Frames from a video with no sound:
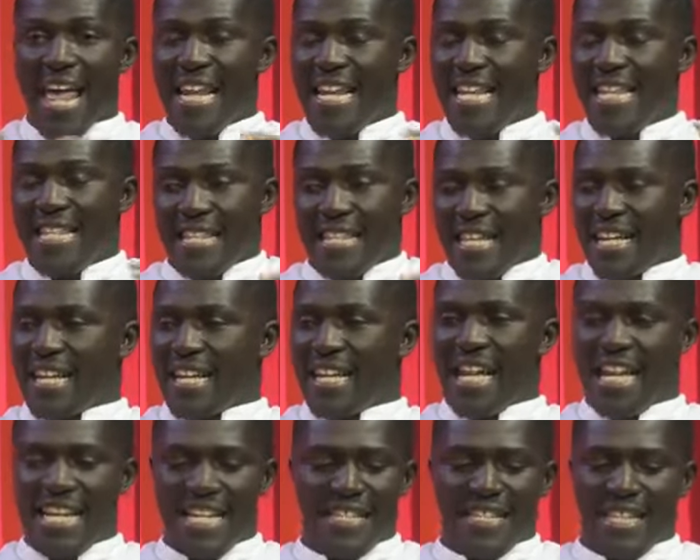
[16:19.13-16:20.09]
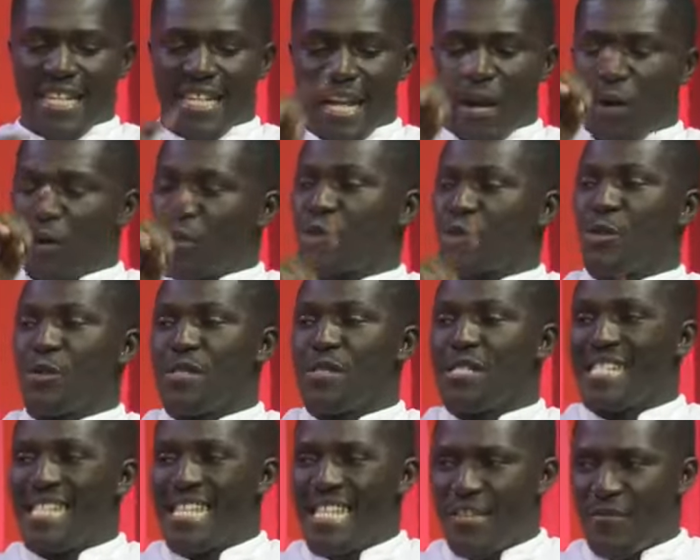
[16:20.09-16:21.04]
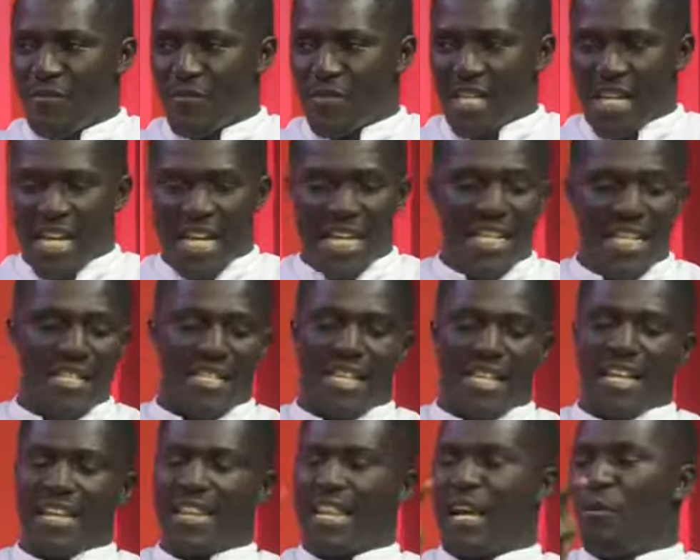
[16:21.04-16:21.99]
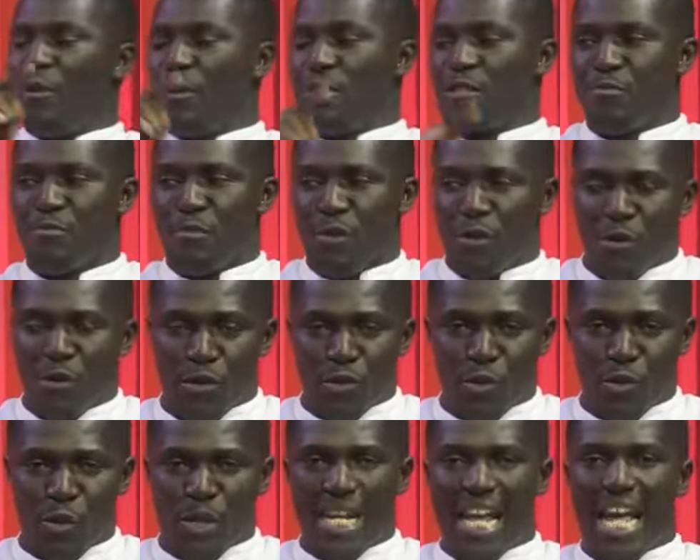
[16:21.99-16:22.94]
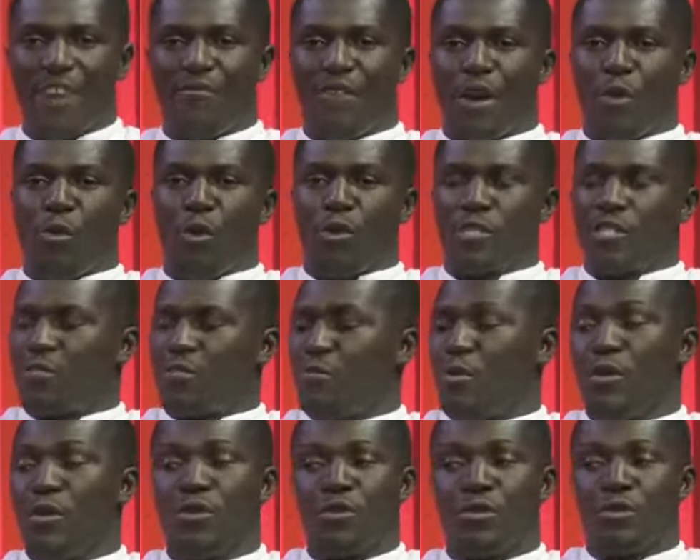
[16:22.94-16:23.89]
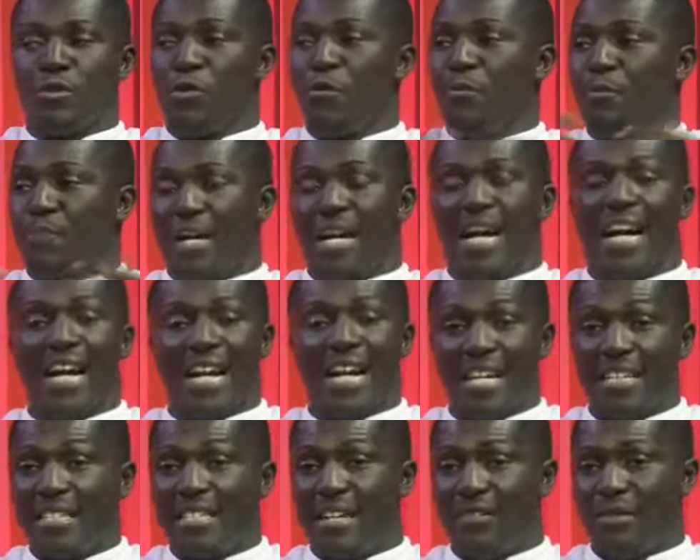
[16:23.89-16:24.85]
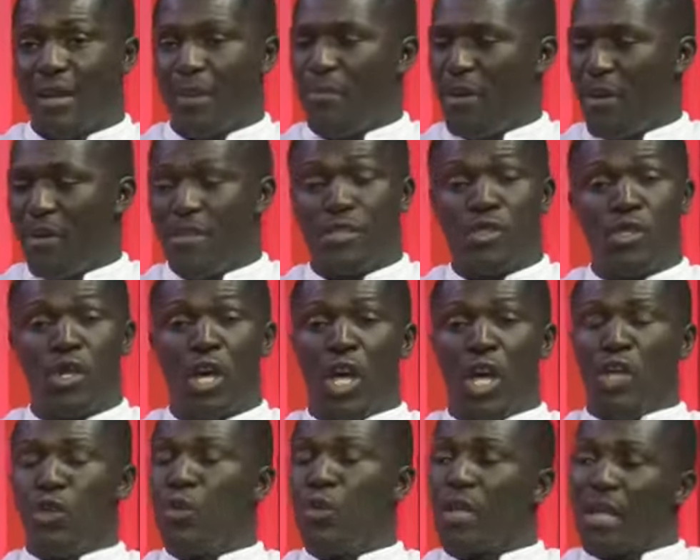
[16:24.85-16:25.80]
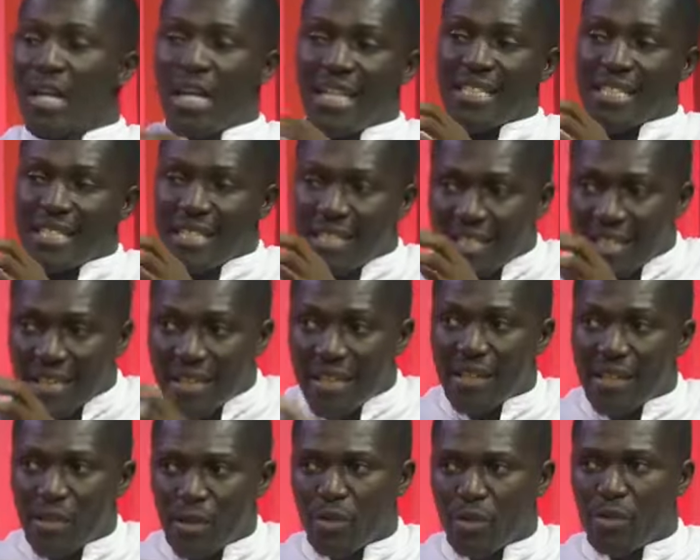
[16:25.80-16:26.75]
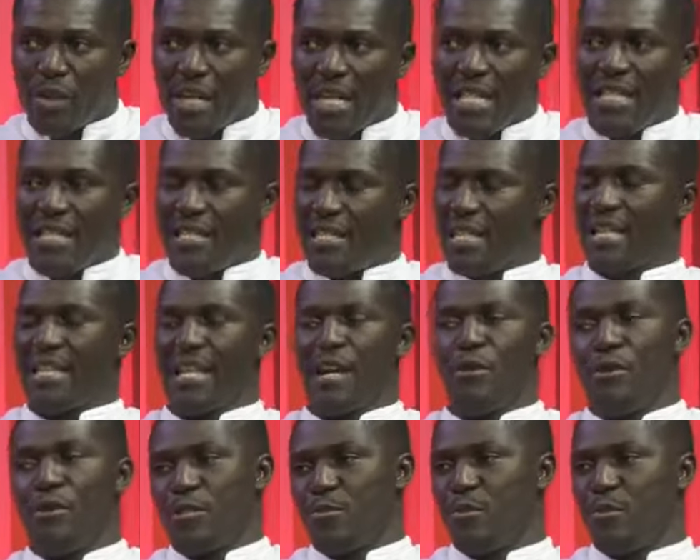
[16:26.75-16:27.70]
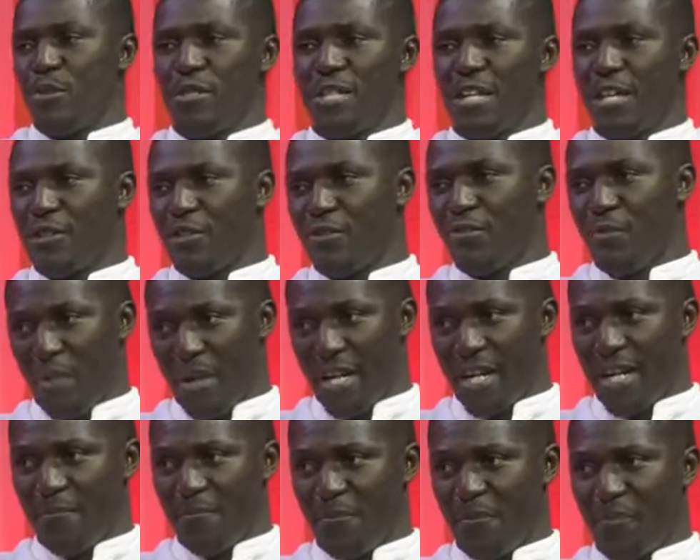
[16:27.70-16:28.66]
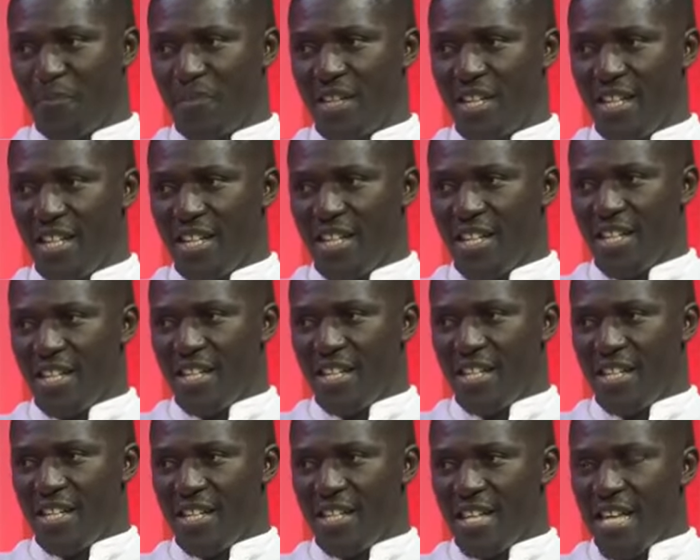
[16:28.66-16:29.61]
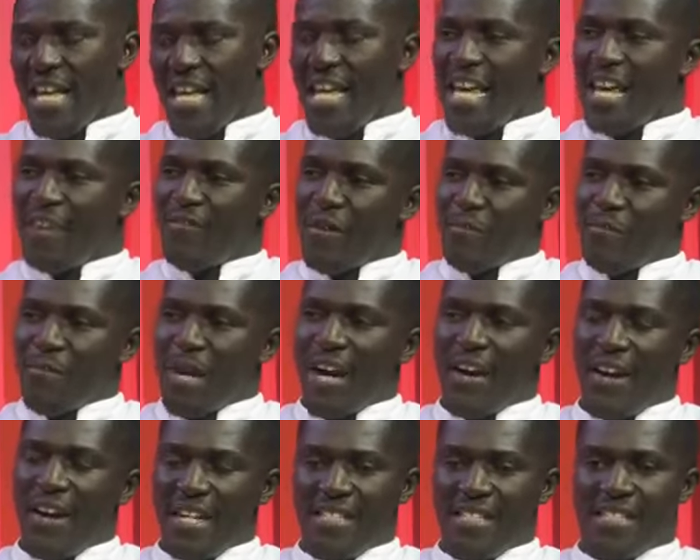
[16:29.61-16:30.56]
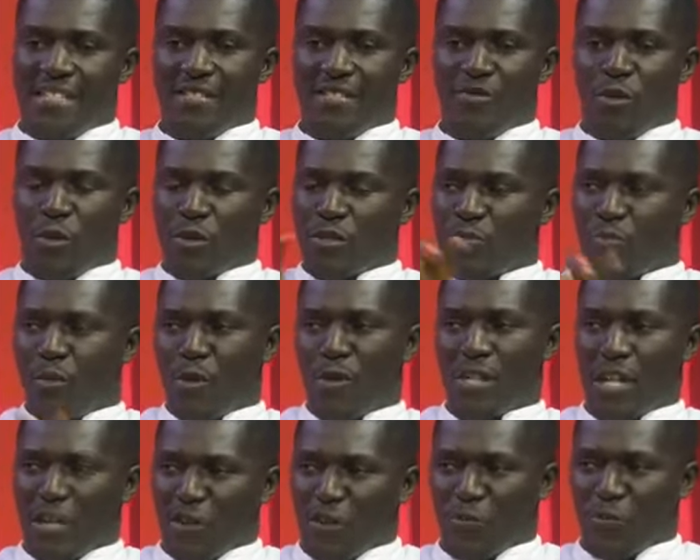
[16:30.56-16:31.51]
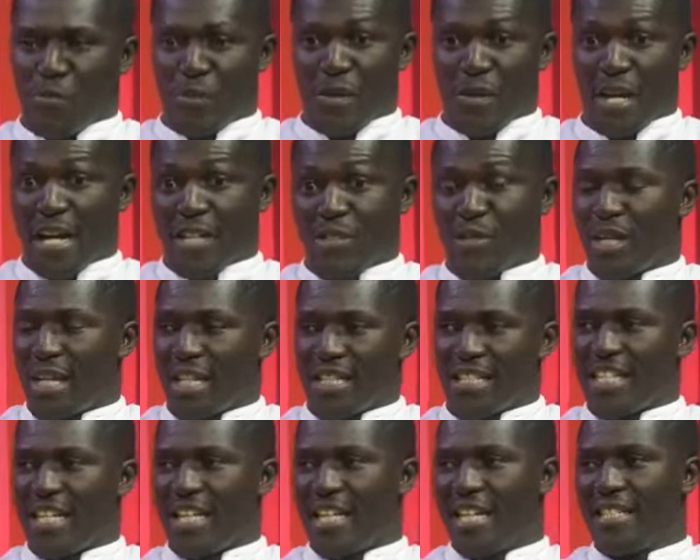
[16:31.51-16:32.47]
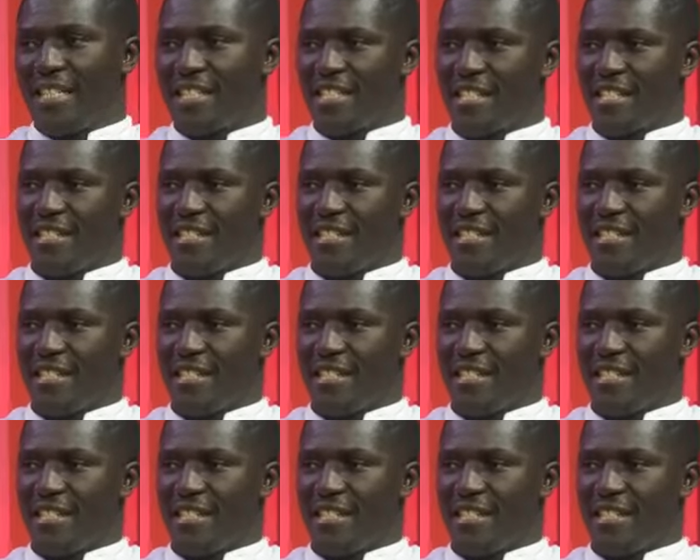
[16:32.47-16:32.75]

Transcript: prayer. Anything. Anything that was conceived. Anything that was born. Whatever was born through prayer can never perish. You can't kill anything that was born out of prayer. If a marriage was born out of prayer, you can't kill it.